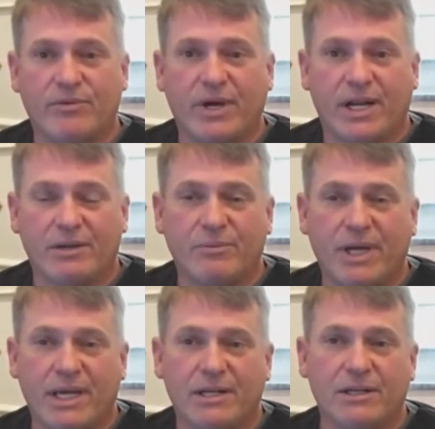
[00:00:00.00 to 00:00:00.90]
We've got it
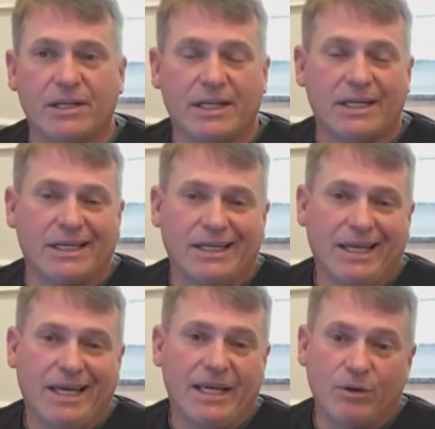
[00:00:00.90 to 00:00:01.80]
made, and
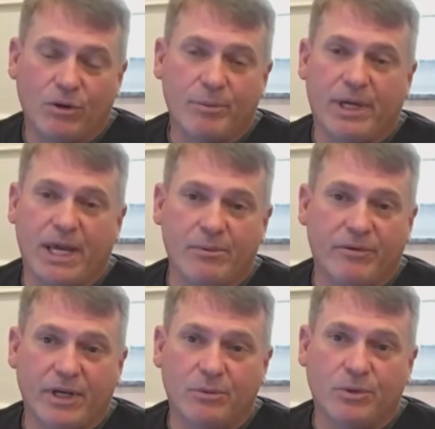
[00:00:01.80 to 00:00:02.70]
it only became
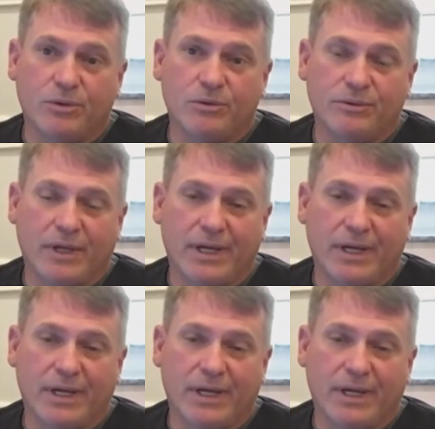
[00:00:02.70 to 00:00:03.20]
available,